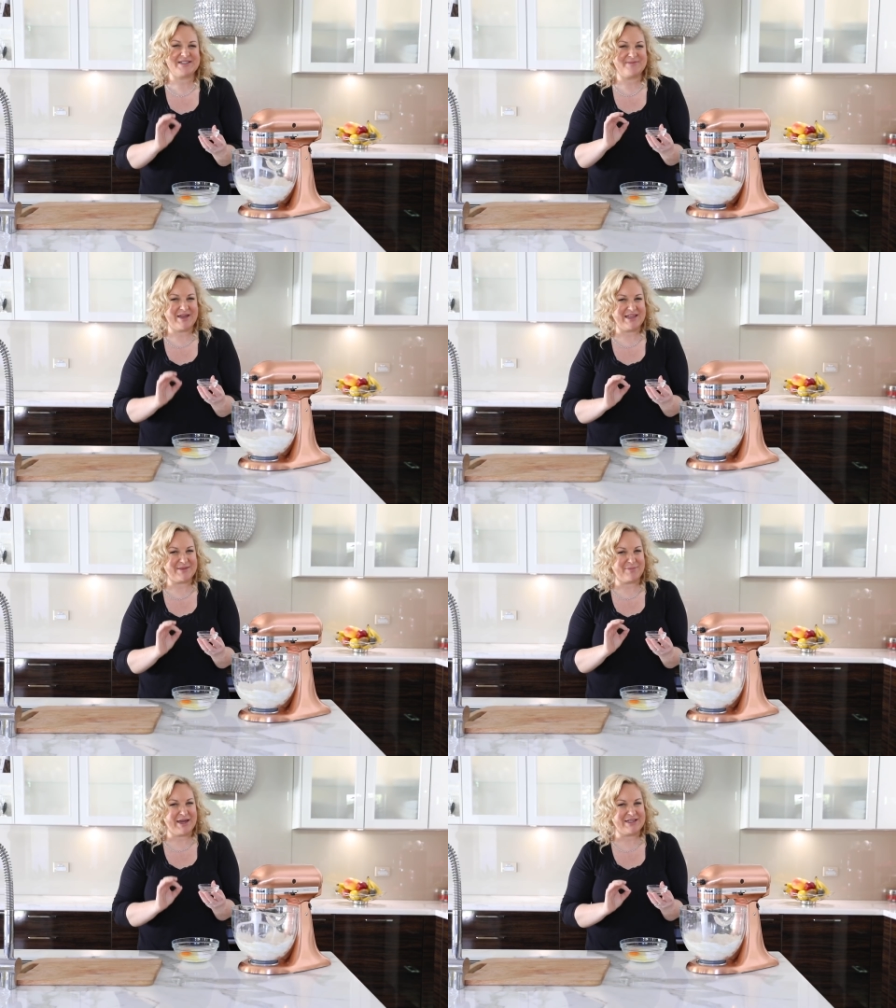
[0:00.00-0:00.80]
to make
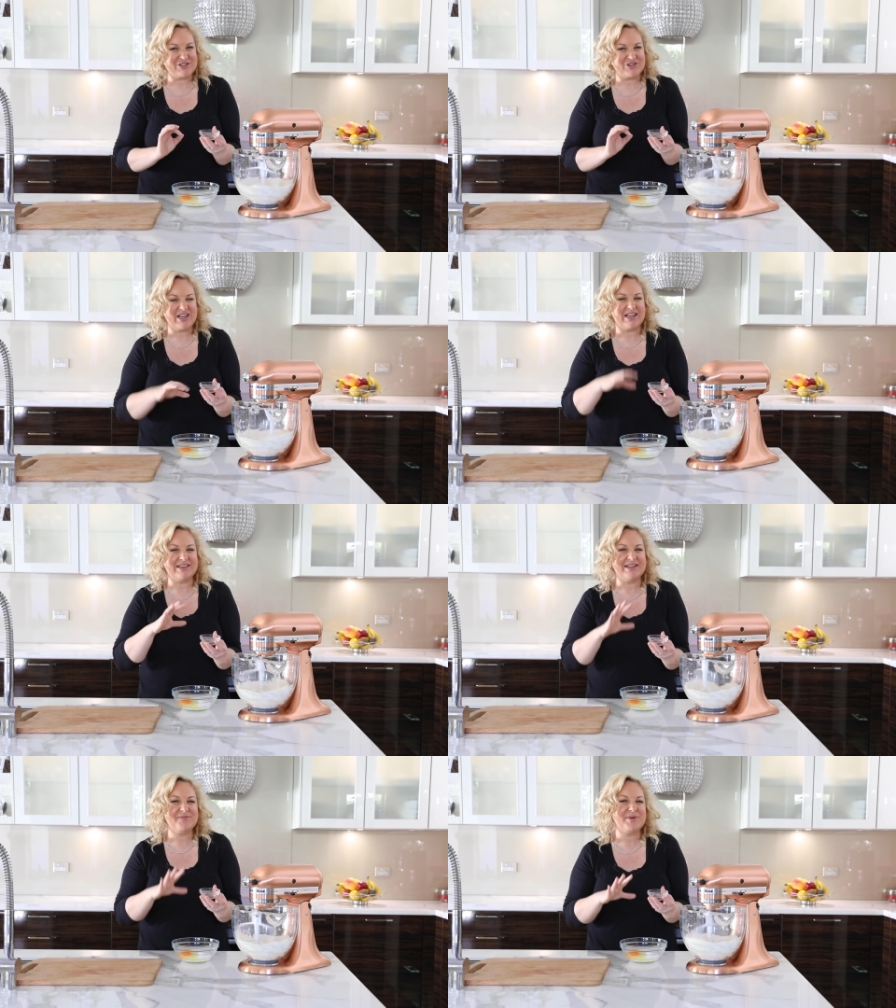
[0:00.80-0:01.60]
the pastry a
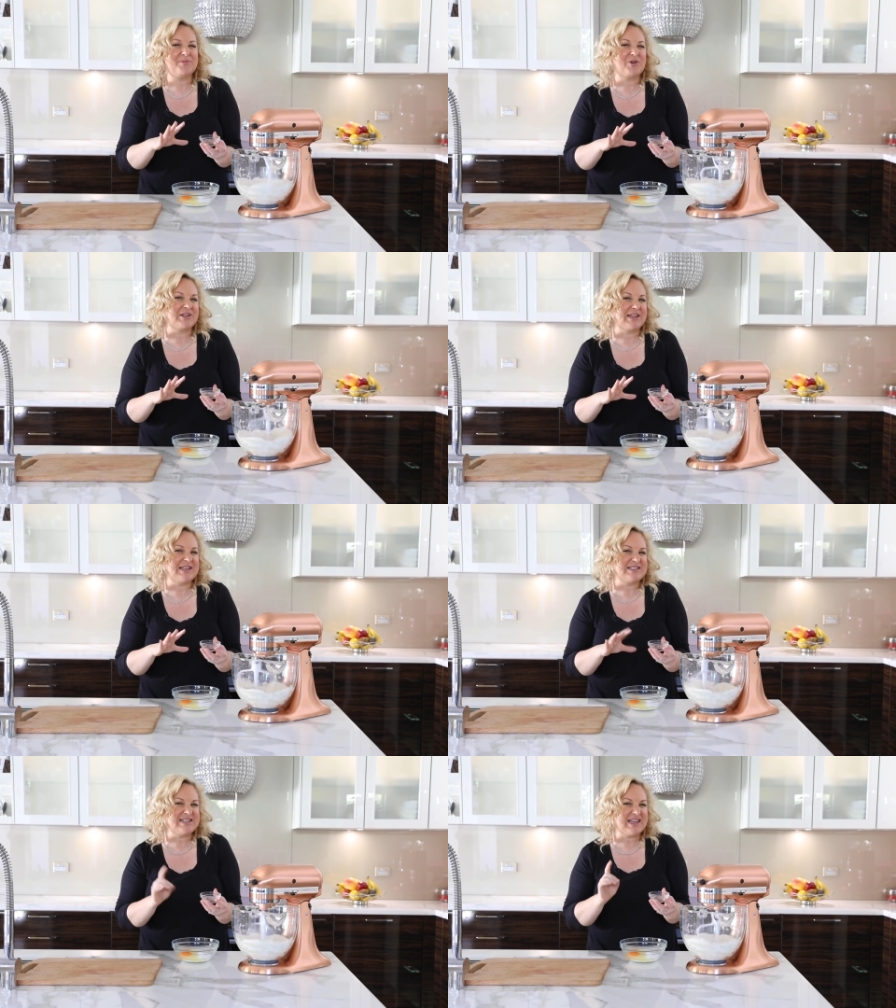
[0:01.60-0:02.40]
little bit more
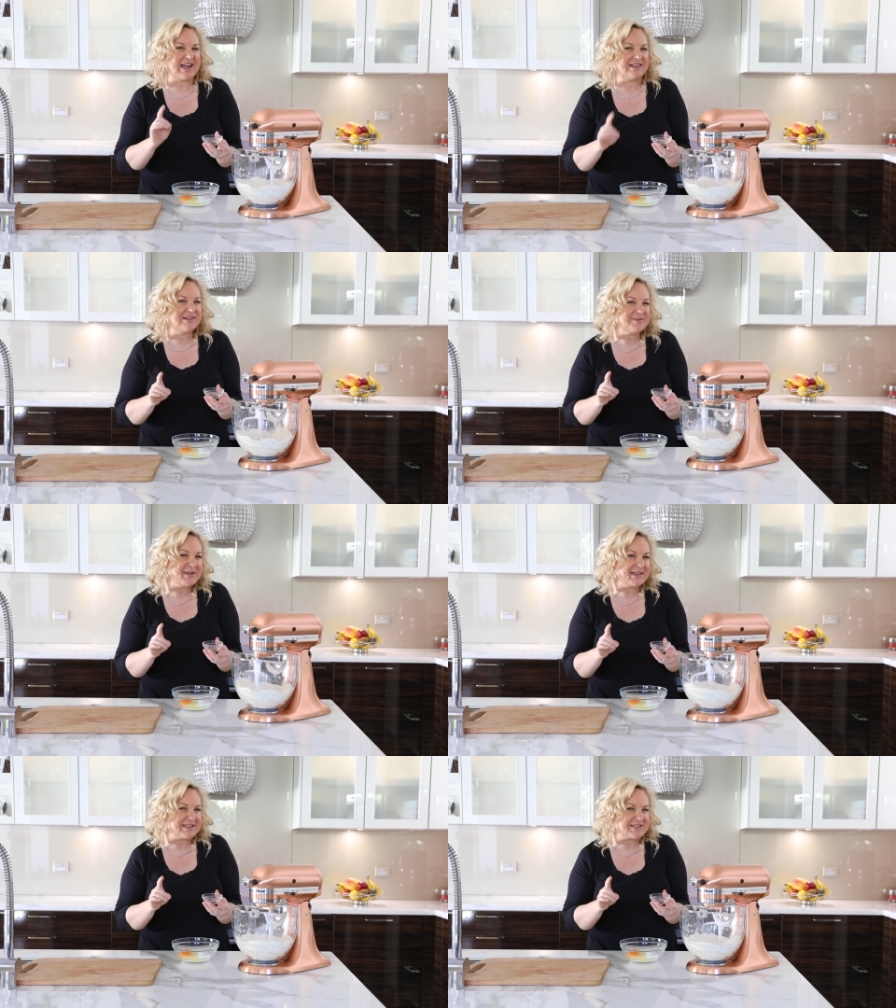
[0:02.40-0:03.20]
elastic and a little
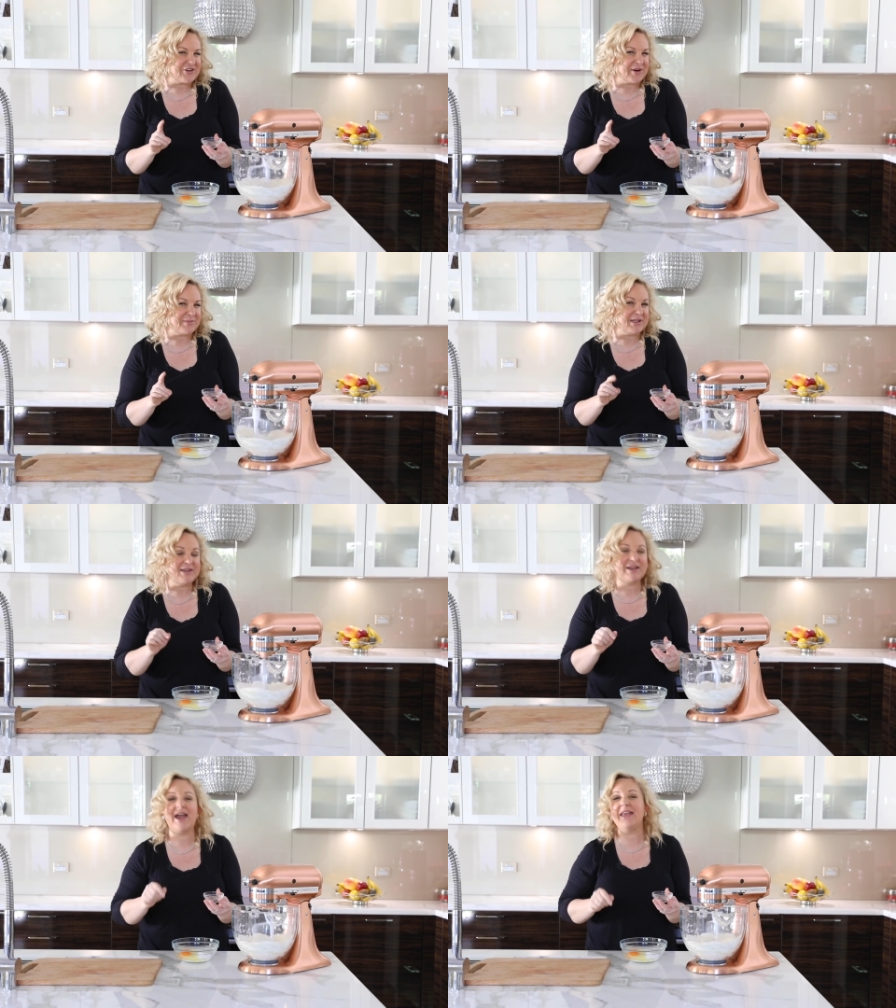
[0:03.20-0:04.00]
bit less
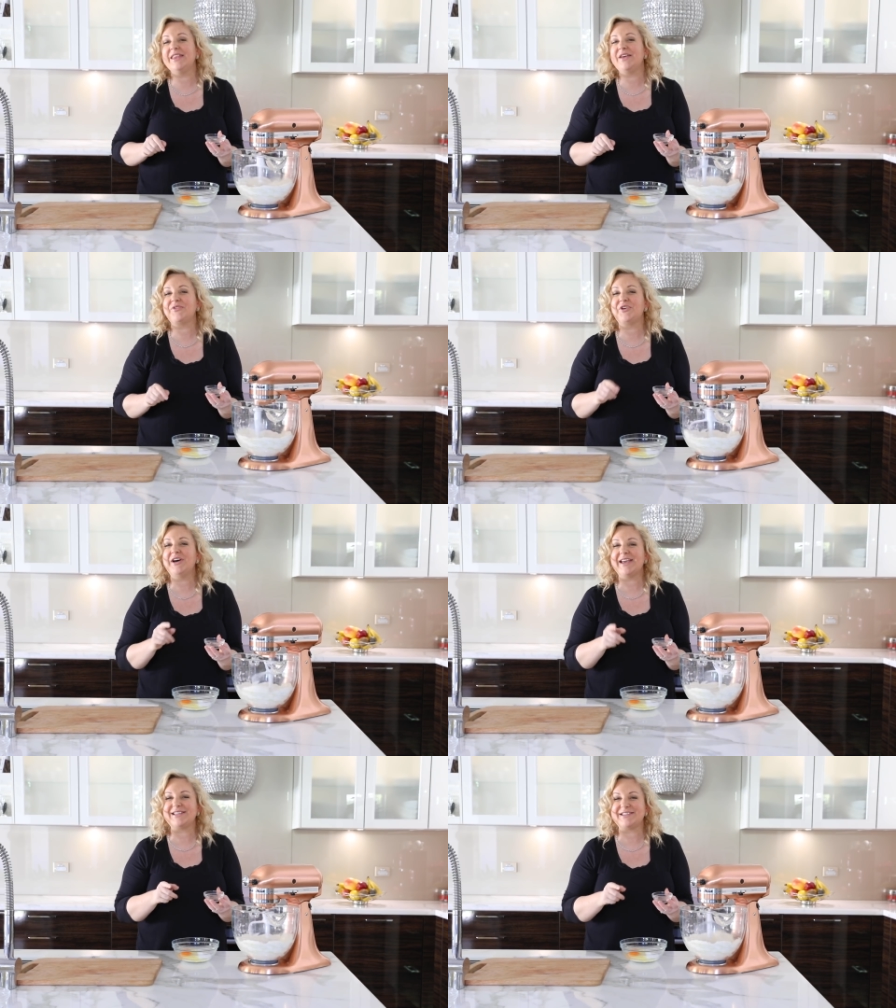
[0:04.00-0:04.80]
crumbly and
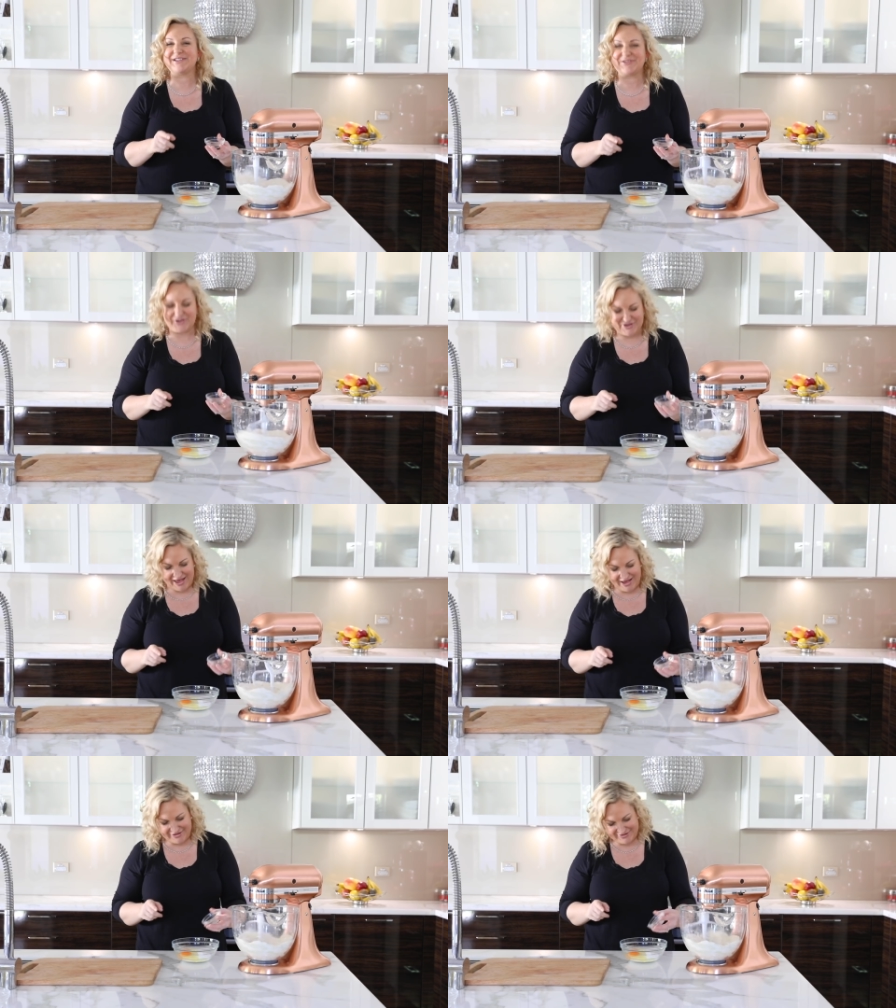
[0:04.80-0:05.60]
therefore easy to roll out.